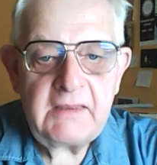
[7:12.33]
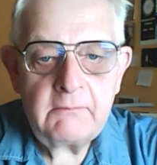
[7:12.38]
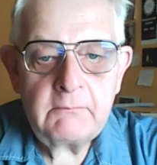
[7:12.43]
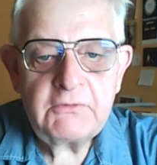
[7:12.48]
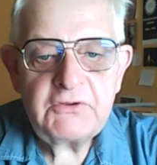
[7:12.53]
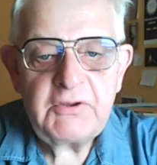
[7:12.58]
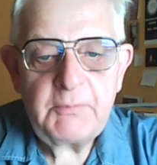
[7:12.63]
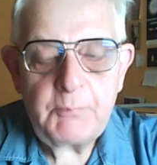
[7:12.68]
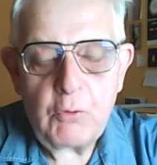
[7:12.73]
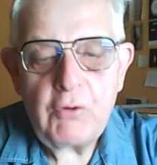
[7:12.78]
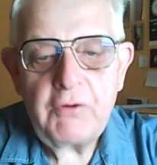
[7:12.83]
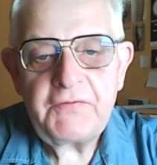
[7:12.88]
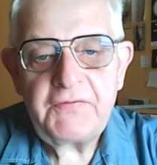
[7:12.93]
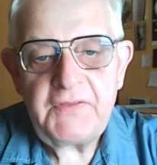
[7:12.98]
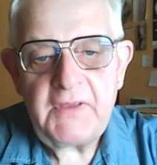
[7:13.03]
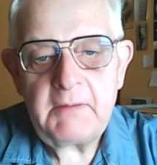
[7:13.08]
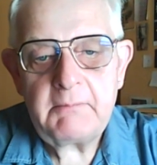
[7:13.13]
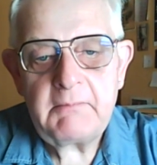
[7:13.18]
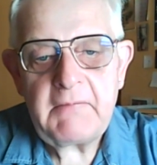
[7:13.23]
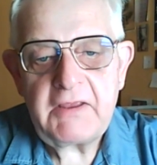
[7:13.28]
Support
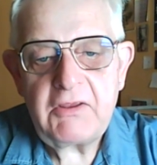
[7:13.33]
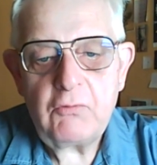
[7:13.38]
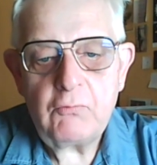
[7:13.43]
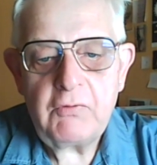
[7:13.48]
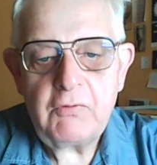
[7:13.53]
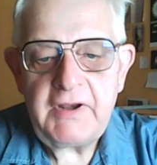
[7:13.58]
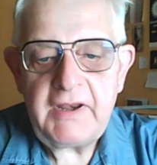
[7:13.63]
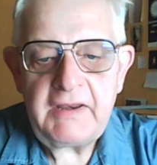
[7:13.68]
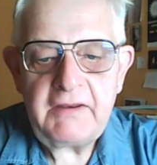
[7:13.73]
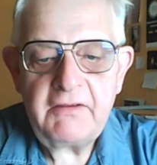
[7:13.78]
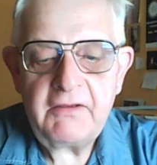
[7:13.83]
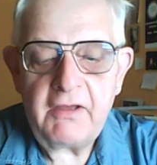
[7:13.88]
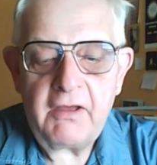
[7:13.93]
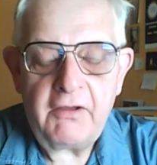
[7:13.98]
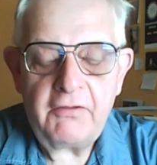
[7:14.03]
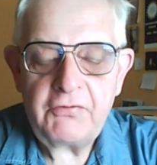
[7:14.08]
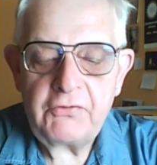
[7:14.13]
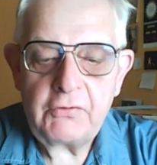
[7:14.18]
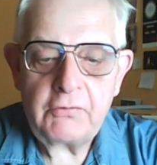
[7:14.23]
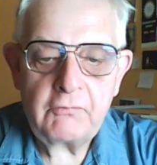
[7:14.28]
them like you would any
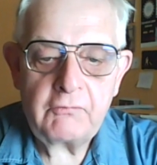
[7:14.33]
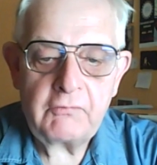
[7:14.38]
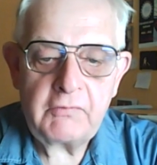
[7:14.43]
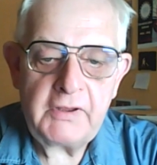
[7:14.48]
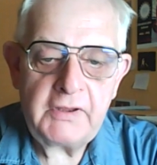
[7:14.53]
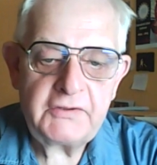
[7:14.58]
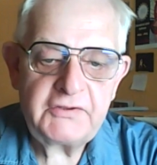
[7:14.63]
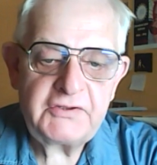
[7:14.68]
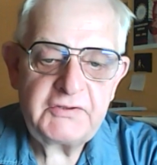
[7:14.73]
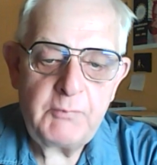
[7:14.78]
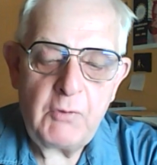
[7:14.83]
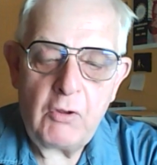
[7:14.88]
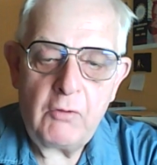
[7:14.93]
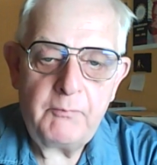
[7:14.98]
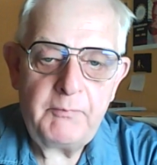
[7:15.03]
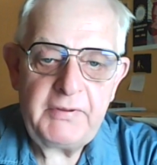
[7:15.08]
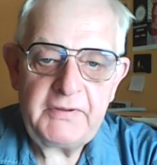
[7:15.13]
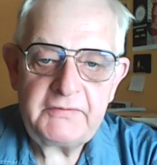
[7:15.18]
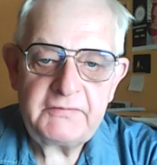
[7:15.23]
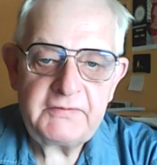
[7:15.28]
other
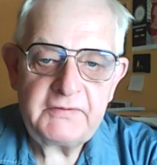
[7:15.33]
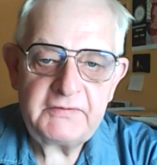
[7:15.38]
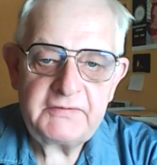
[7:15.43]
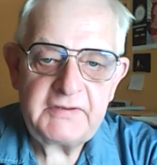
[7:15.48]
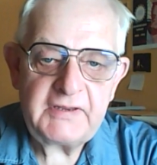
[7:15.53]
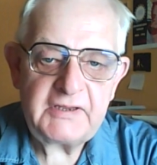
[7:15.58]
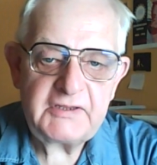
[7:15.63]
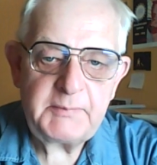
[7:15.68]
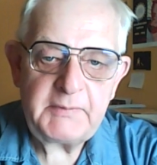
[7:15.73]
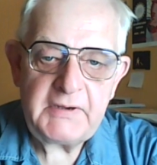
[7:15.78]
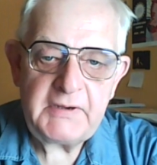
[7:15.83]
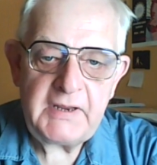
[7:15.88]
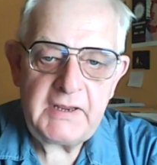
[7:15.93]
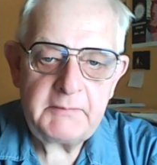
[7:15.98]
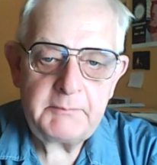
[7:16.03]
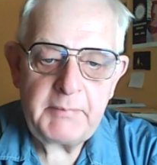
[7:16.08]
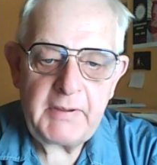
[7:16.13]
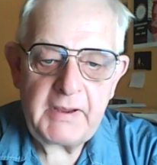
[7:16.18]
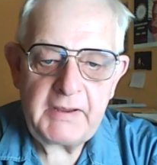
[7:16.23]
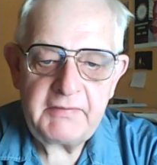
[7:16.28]
small business that's been
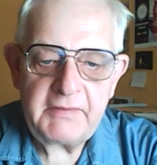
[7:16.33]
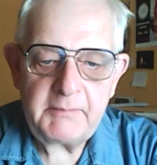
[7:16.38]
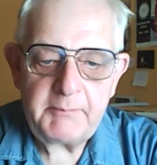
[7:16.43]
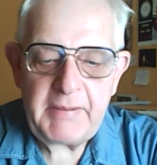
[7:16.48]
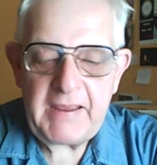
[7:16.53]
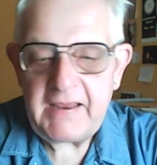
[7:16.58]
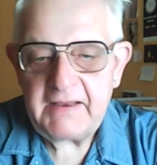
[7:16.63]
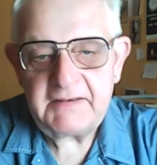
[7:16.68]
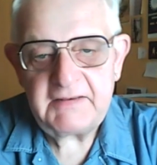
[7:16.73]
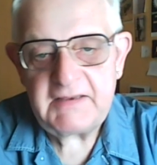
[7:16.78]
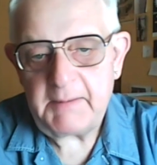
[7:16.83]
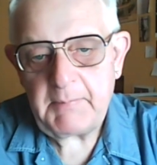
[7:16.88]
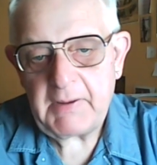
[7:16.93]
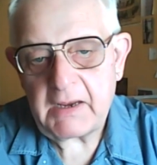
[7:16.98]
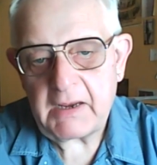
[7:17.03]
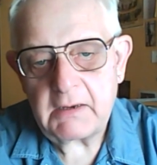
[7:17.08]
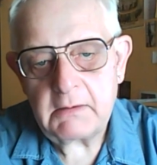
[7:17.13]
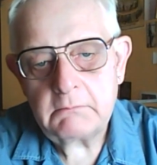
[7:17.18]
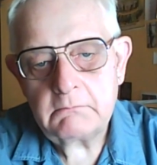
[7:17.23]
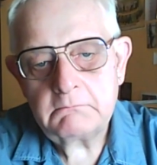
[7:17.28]
hit by the
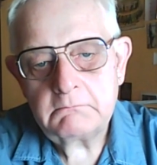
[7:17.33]
pandemic.